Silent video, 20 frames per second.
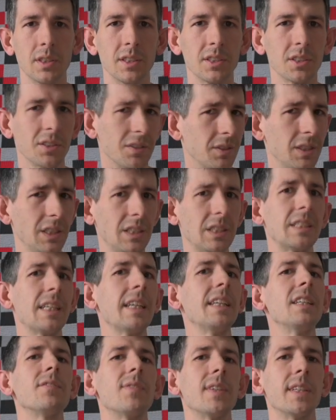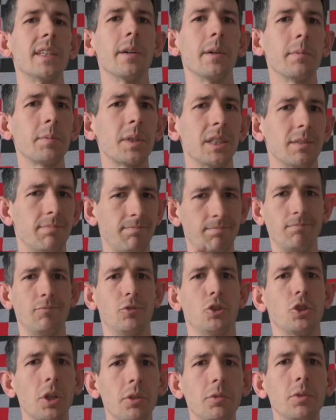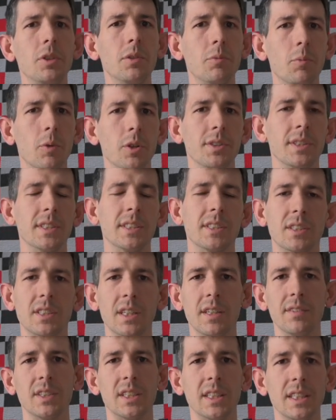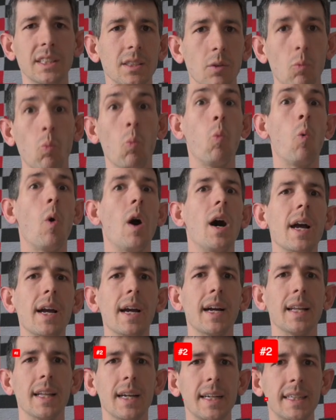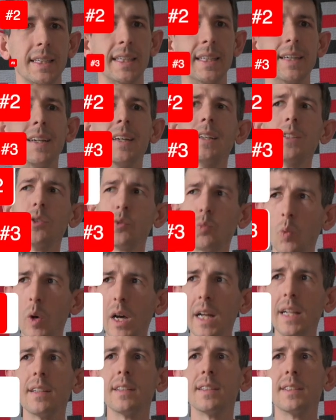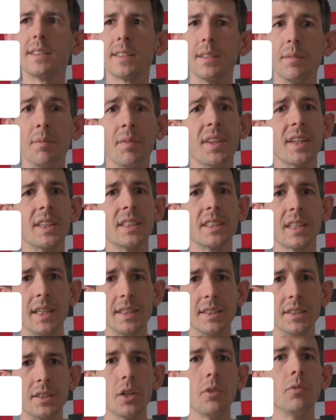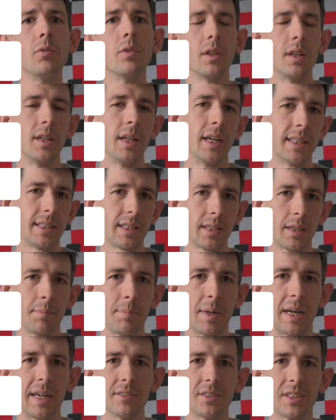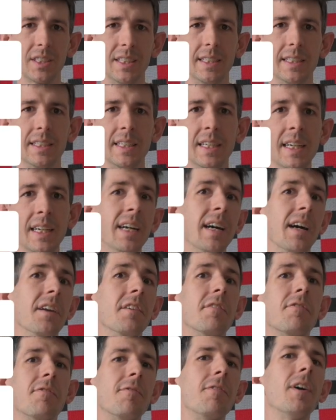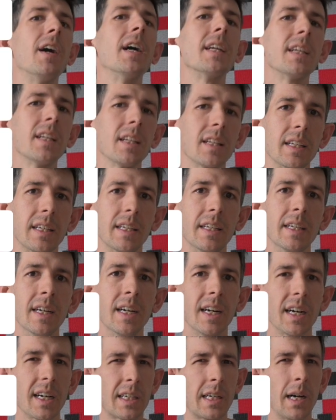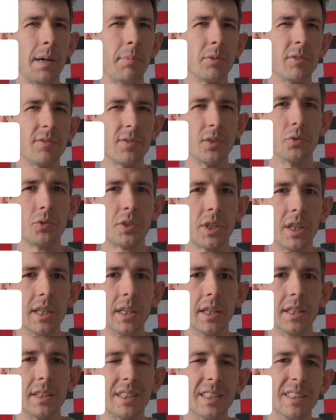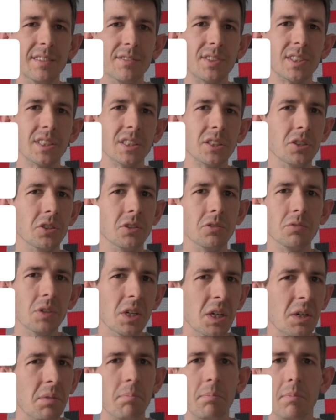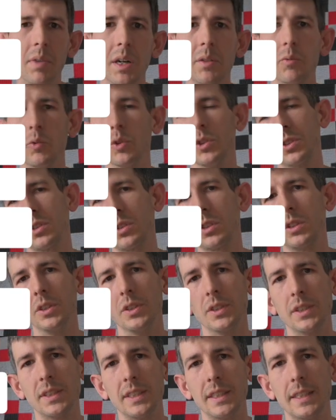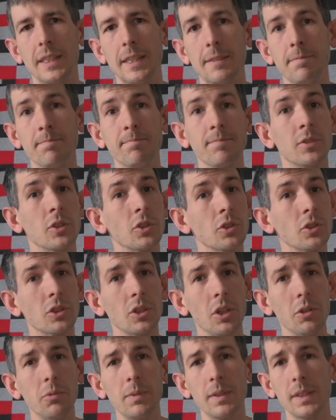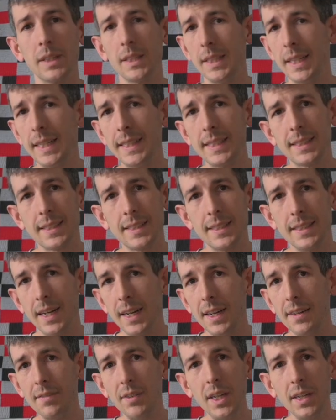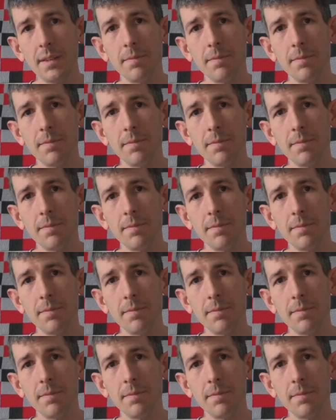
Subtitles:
So in today's video, I'm going to show you what this service is and why I like it, as well as some things I don't like about it, and finally, a couple of alternatives that you might want to consider. So let's dive in.